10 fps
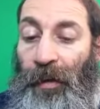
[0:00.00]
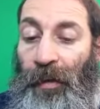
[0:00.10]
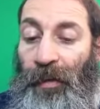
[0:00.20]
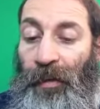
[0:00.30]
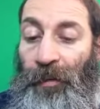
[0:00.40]

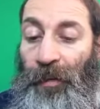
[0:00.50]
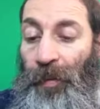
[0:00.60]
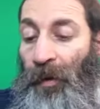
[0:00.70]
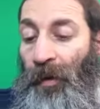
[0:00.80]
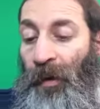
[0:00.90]
And uh, we,
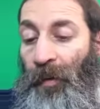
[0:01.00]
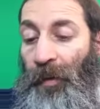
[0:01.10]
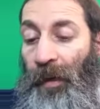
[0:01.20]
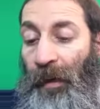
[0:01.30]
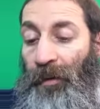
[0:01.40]
but
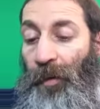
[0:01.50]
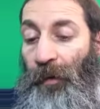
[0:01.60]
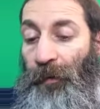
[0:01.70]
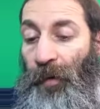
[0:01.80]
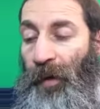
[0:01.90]
we're not doing
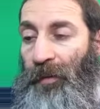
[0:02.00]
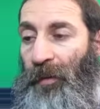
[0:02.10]
it for us.